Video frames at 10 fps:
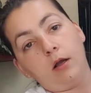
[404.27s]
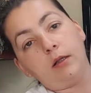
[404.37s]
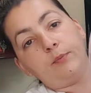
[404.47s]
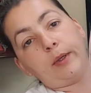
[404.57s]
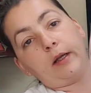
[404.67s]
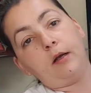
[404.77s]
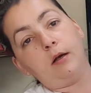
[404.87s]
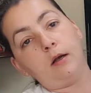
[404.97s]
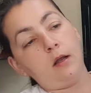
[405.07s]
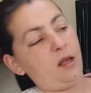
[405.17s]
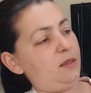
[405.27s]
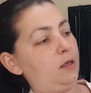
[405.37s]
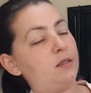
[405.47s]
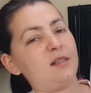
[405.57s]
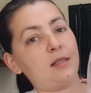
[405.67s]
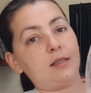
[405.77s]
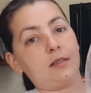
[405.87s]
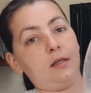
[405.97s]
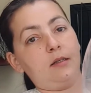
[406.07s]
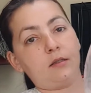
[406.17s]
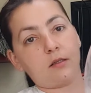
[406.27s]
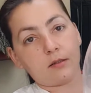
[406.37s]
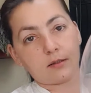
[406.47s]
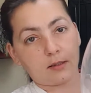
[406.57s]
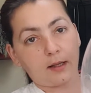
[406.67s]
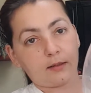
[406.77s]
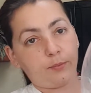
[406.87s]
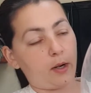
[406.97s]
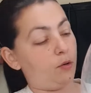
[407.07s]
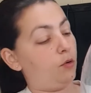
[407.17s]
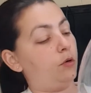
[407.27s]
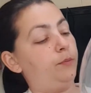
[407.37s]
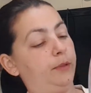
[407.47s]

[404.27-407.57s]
It's big. I think it's 60 liters like the Biorb.